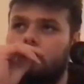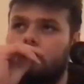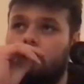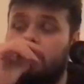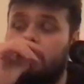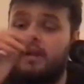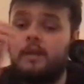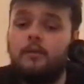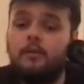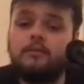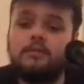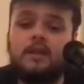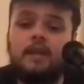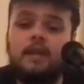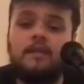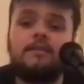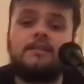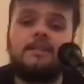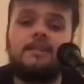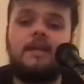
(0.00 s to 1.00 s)
where he was
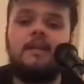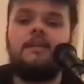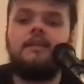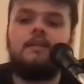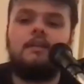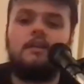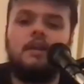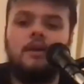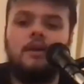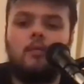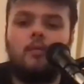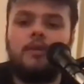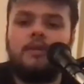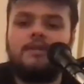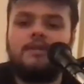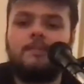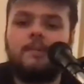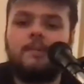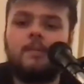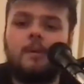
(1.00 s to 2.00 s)
like, because Elliot
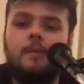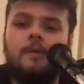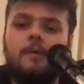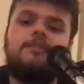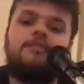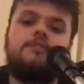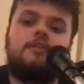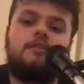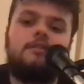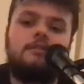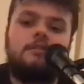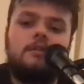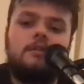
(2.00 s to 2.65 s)
wanted to be my manager.